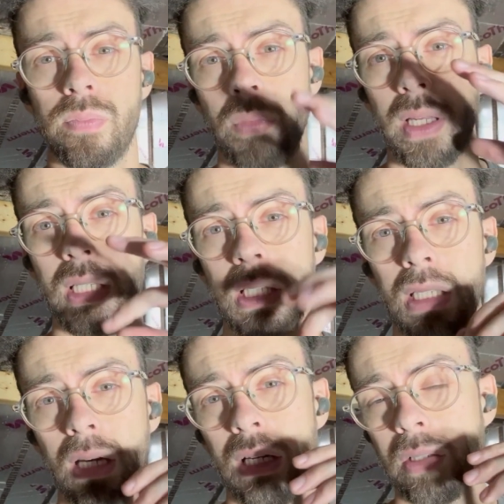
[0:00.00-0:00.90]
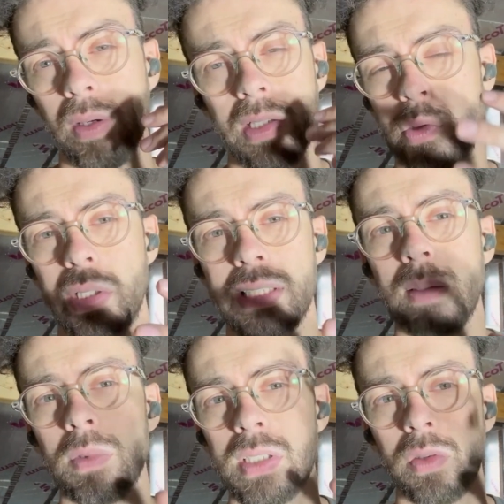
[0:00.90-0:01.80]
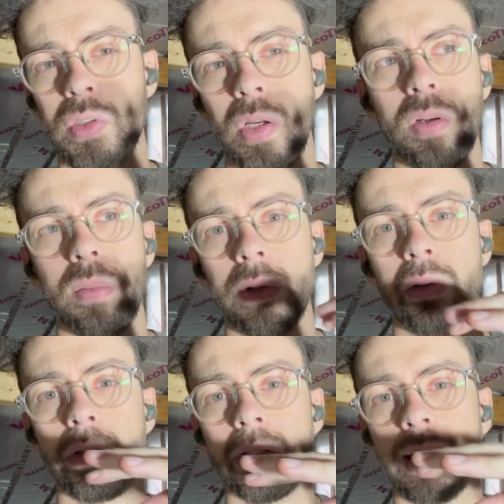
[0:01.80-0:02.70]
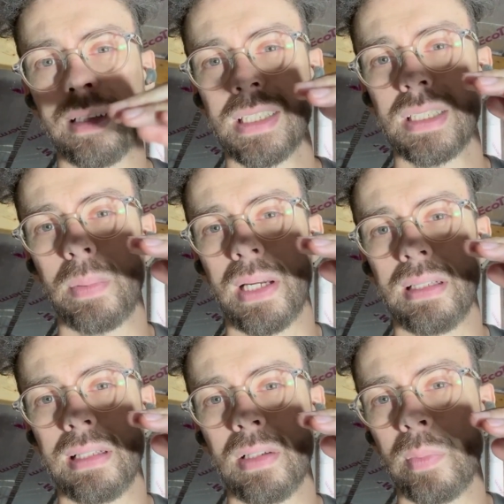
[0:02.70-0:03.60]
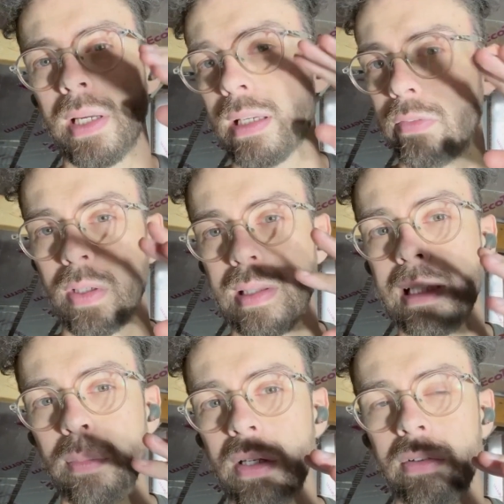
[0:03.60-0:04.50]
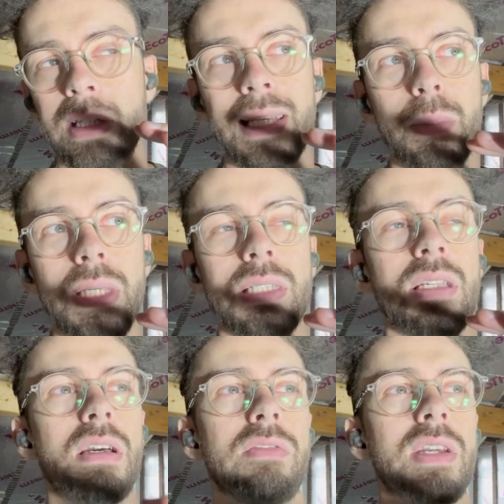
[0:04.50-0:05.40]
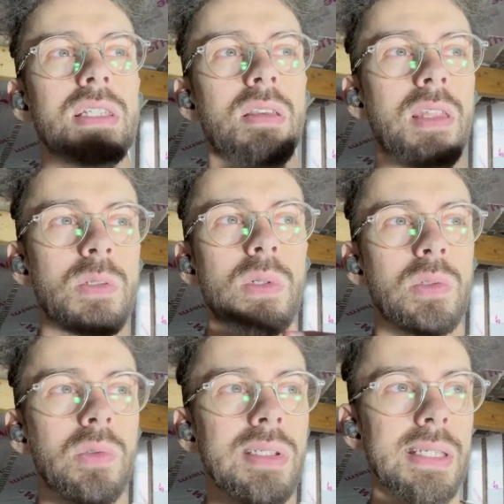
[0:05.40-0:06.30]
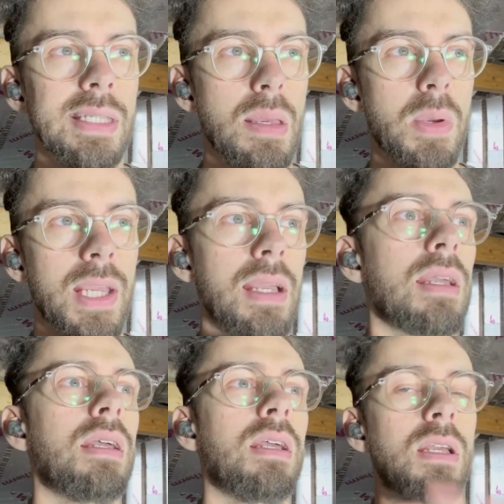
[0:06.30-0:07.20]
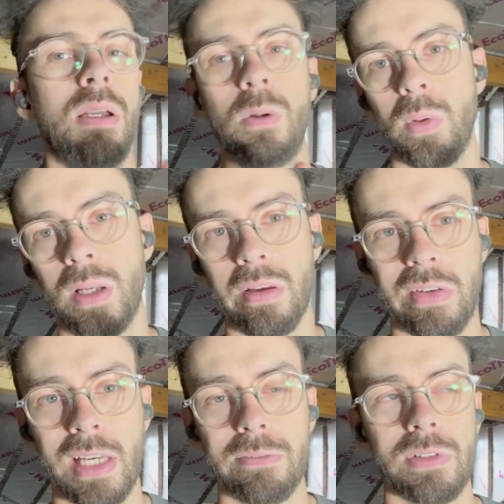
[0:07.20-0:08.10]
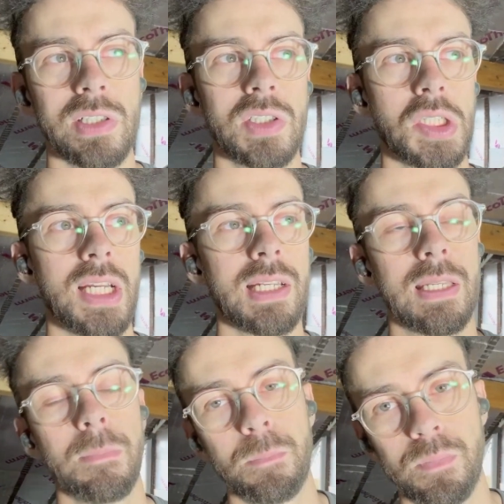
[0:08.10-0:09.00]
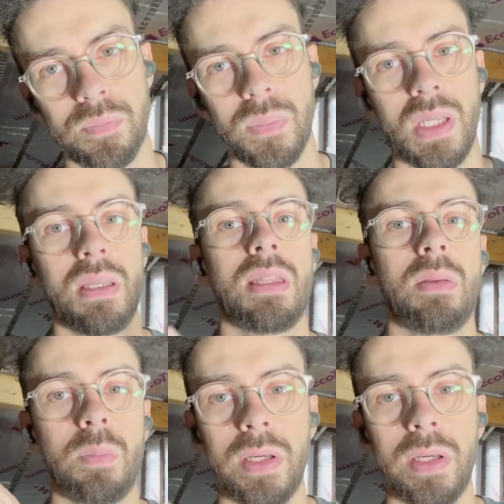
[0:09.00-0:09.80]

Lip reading: you'll get dry timbers, it'll soak up the oils and they'll expand a little bit, giving you a little bit of a nibby surface, and that's what it's called, de-nibbing. When you give it that first sand, by